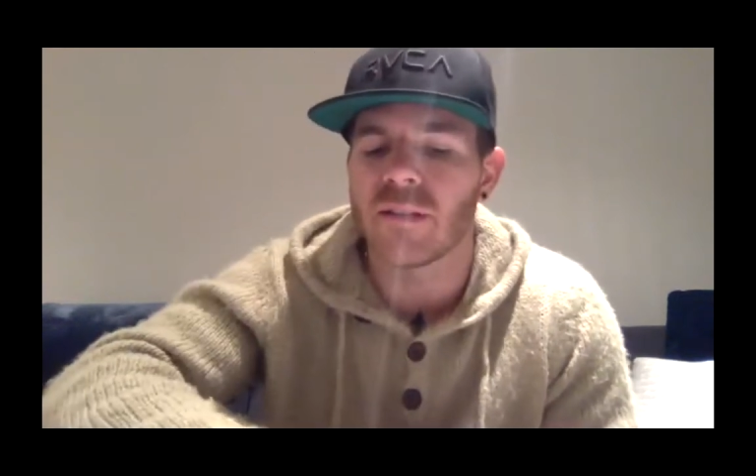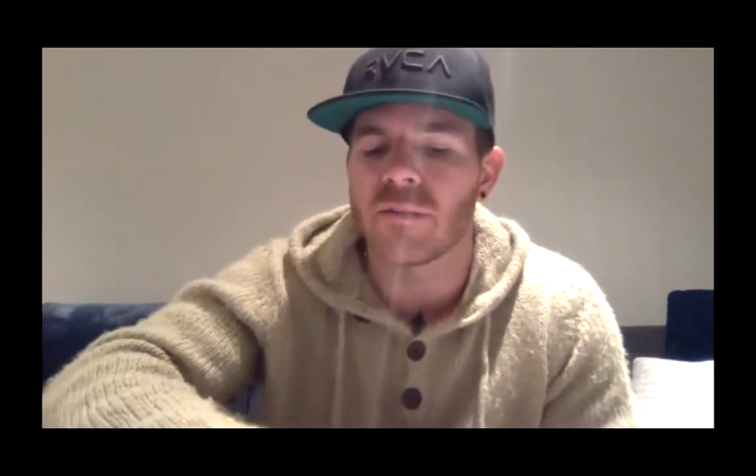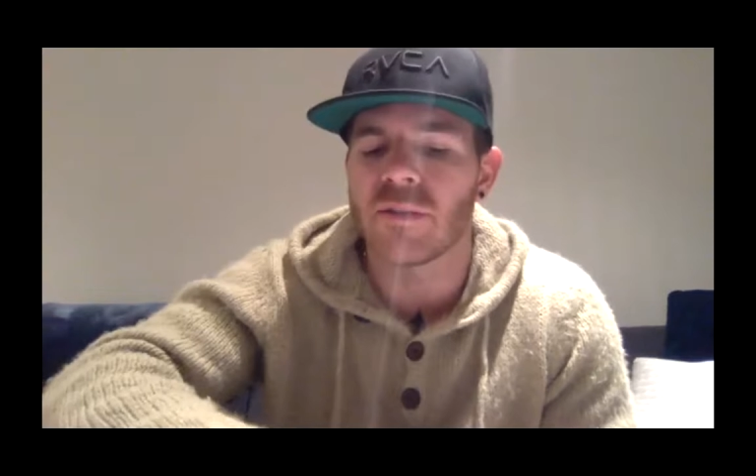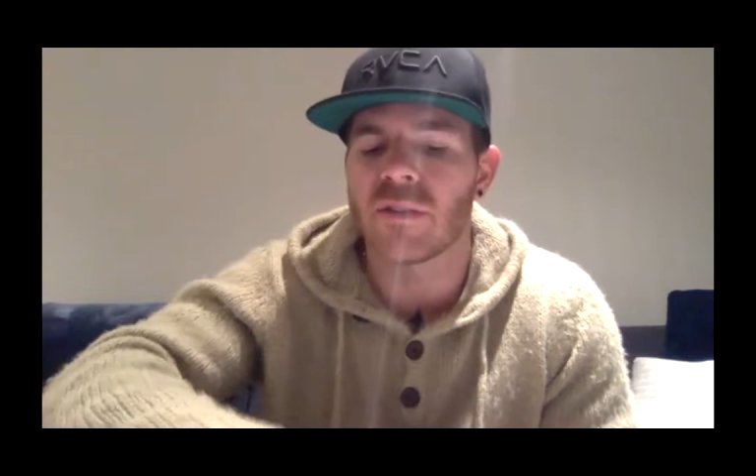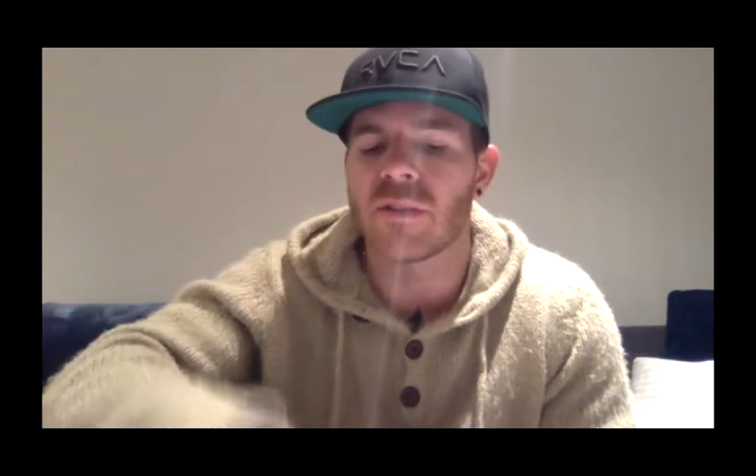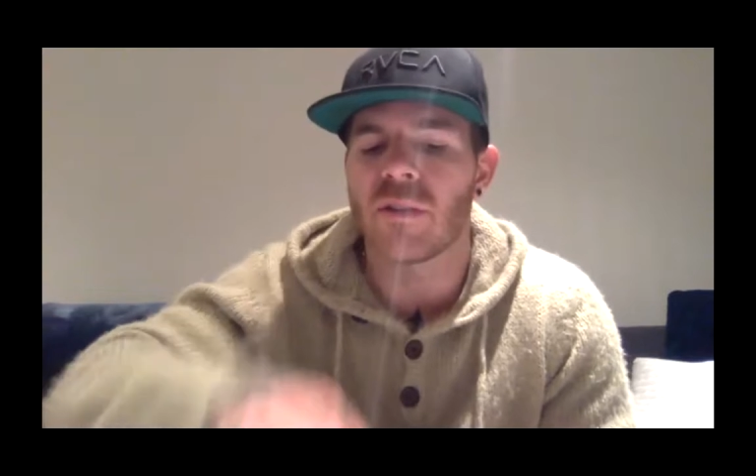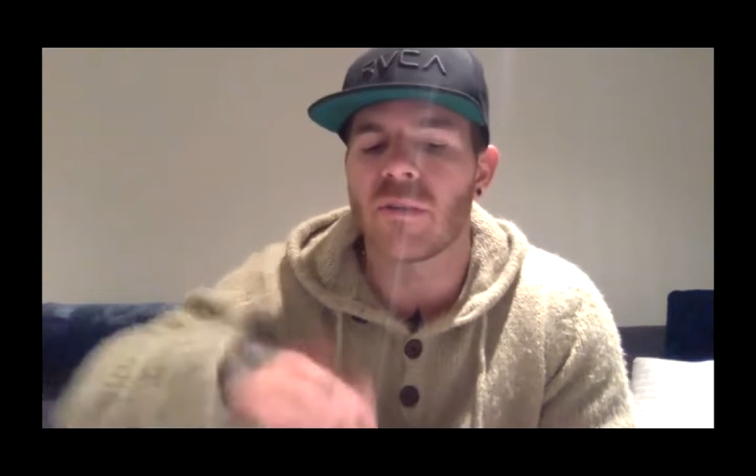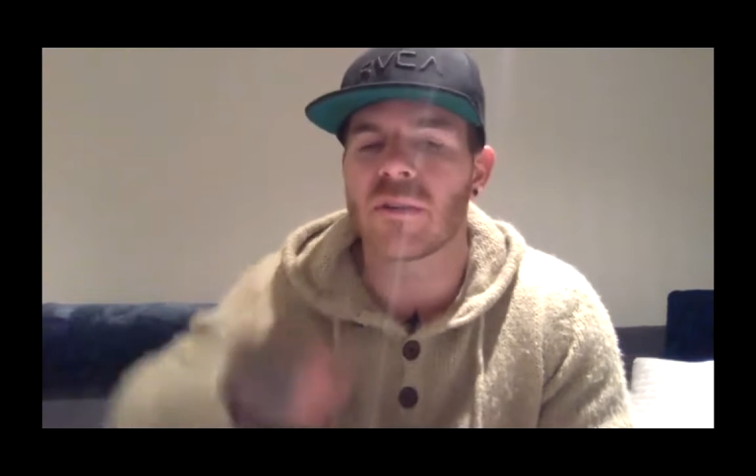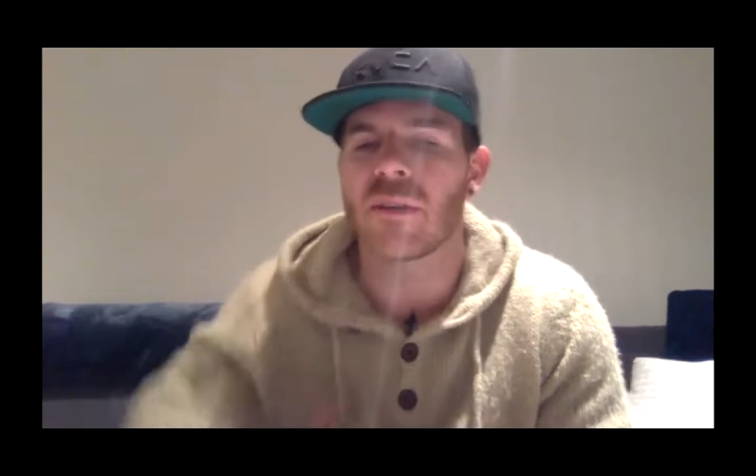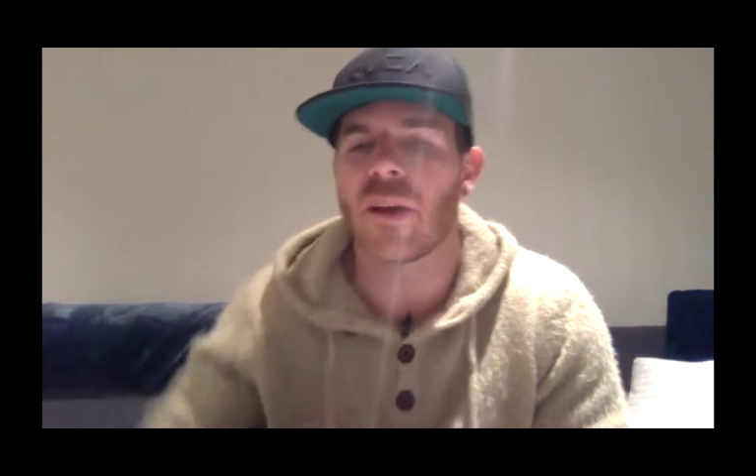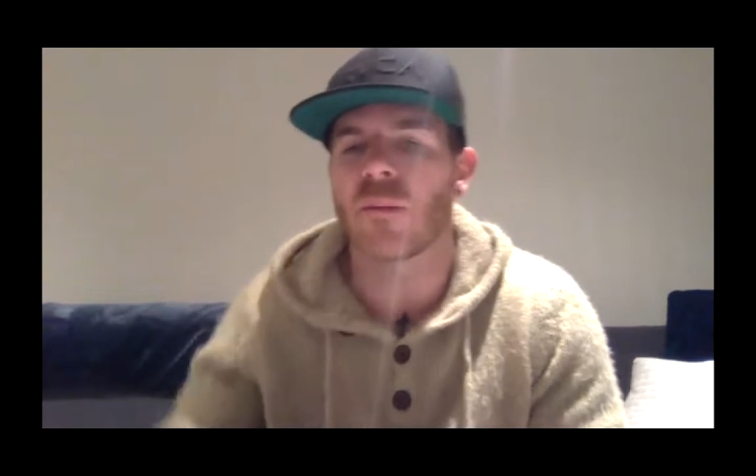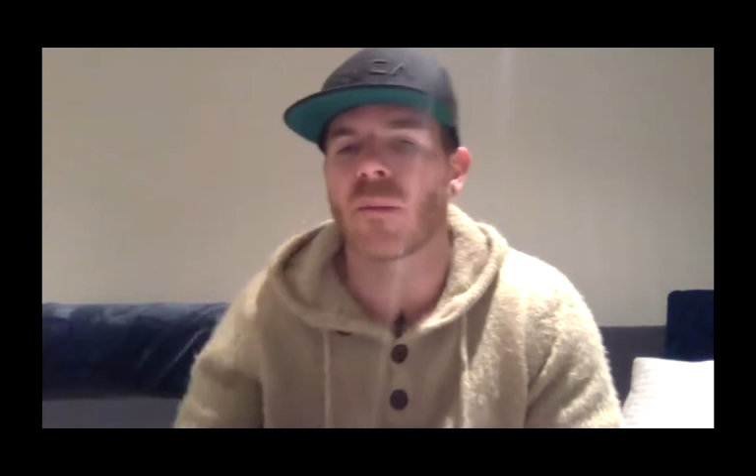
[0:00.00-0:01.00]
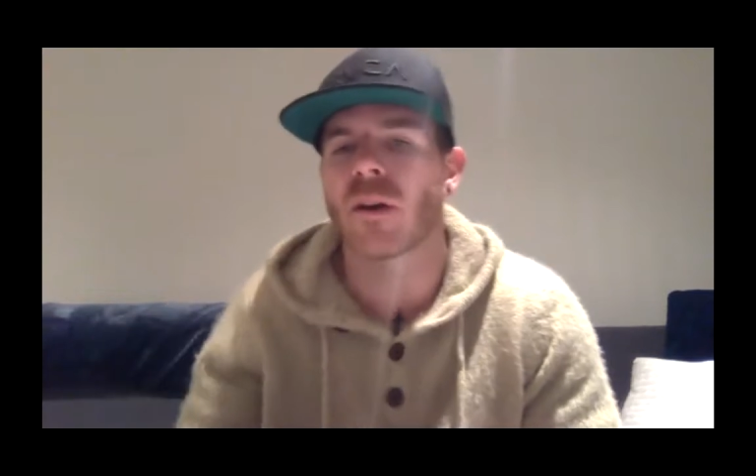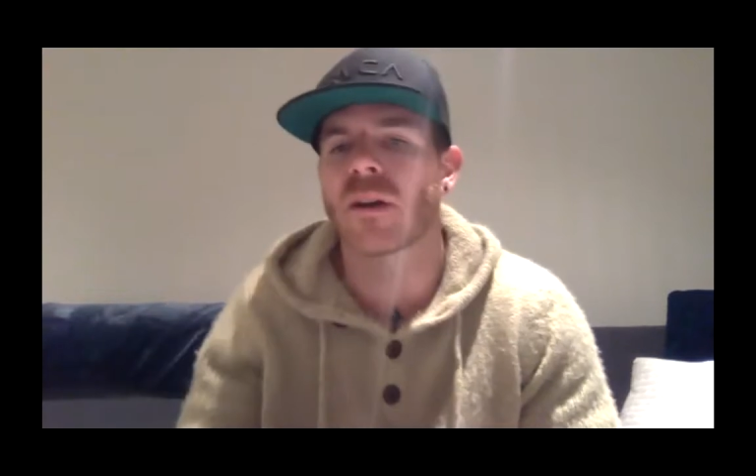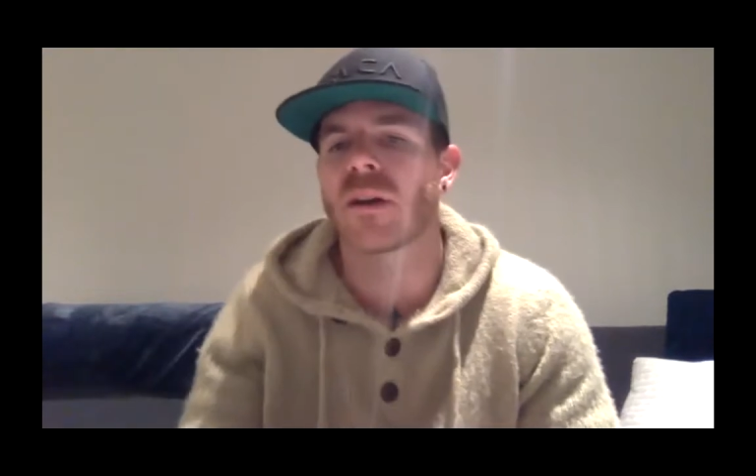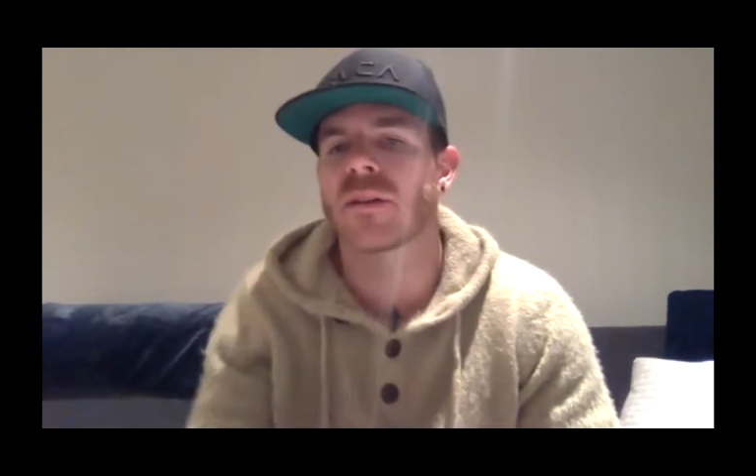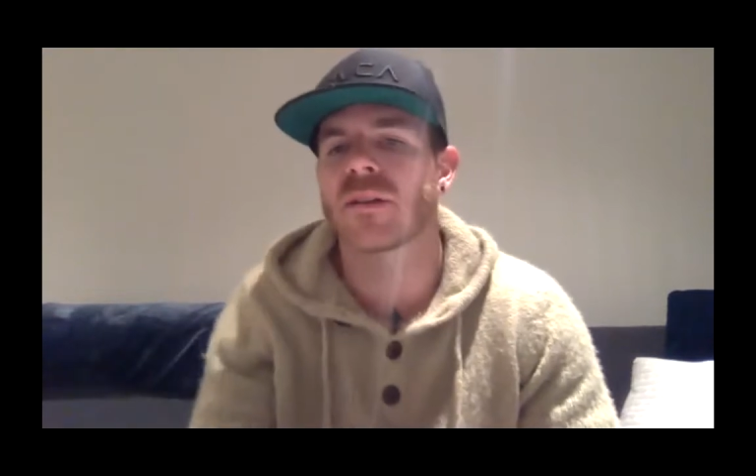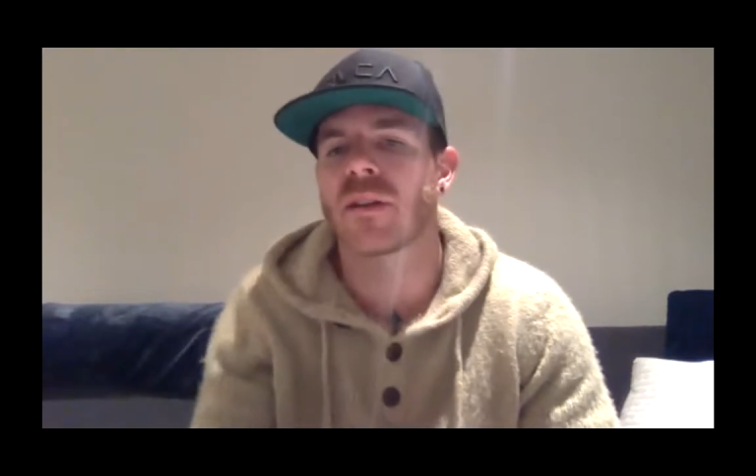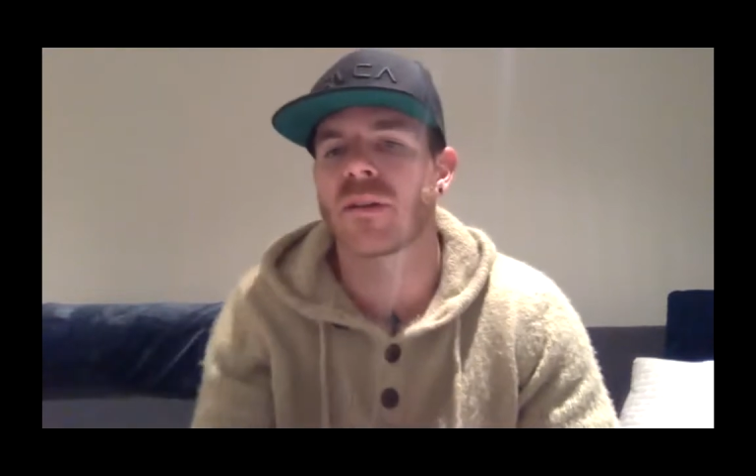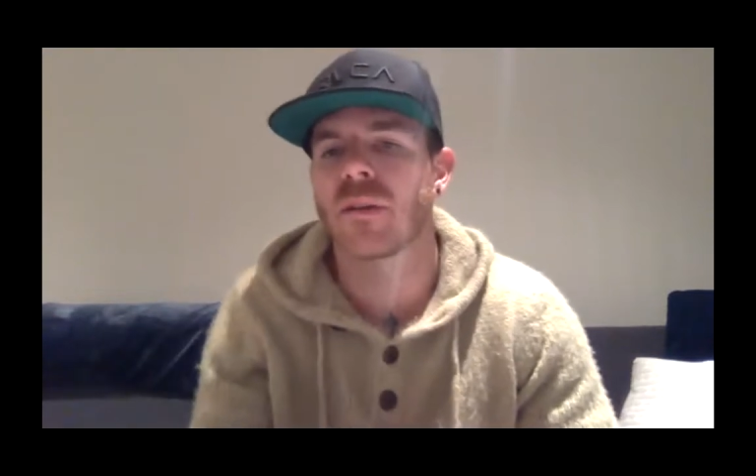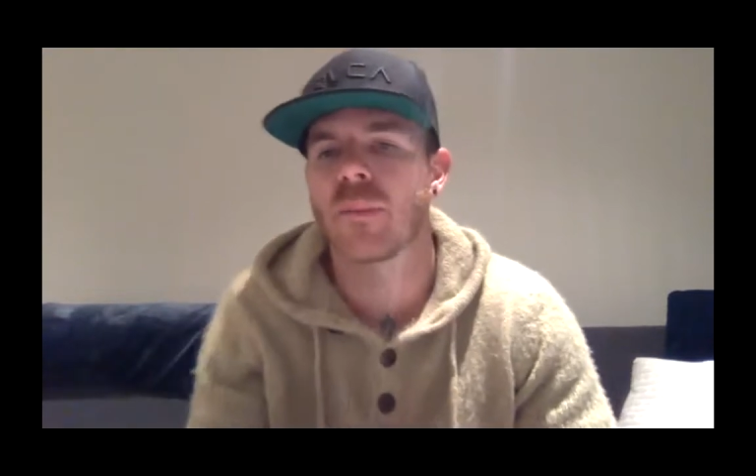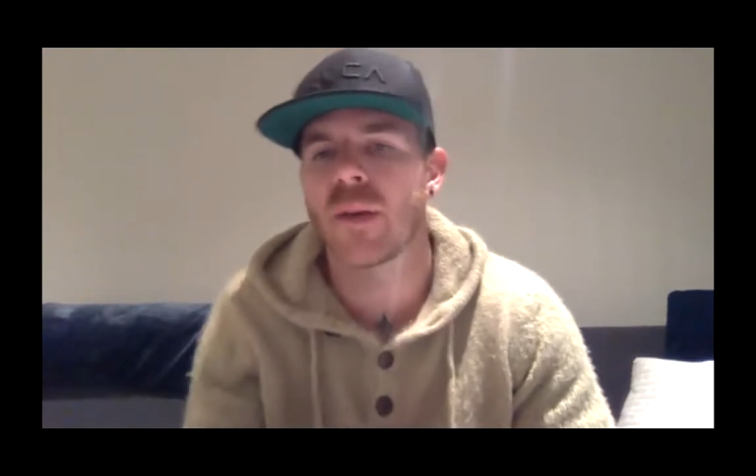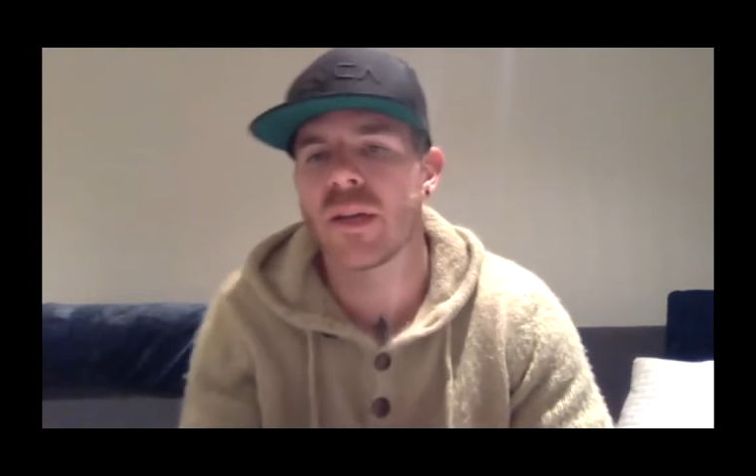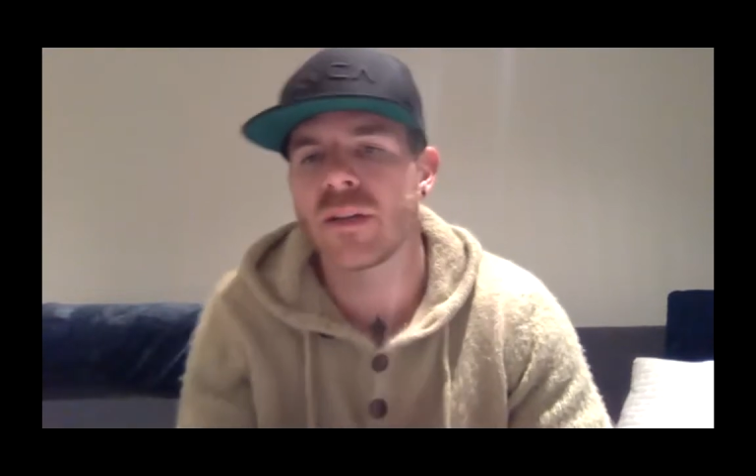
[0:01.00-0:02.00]
It was just always on that marketing
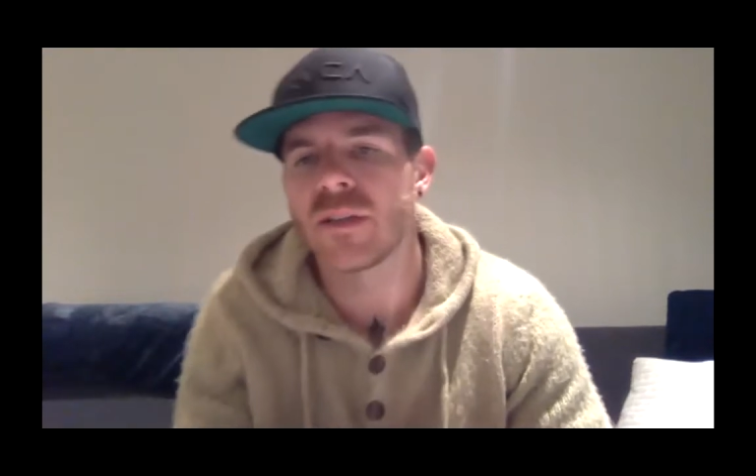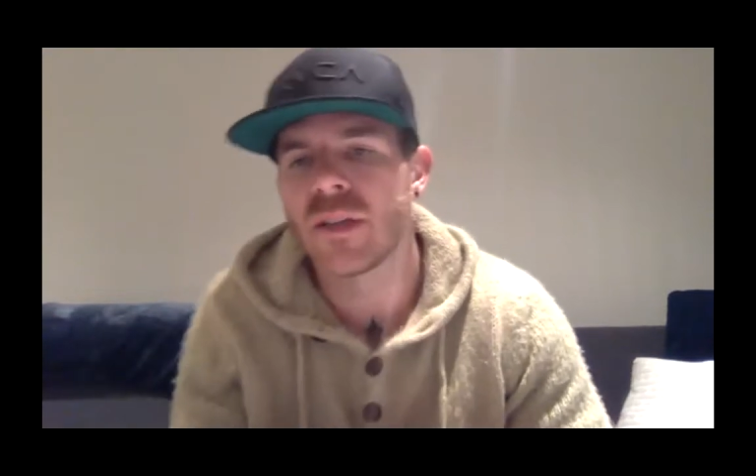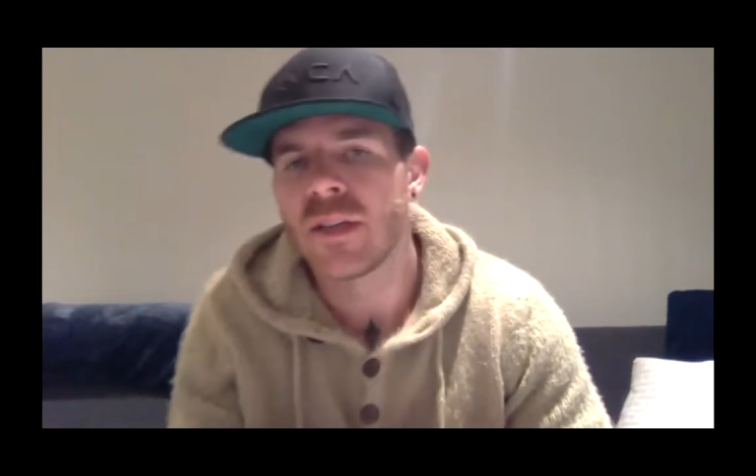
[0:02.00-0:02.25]
center page,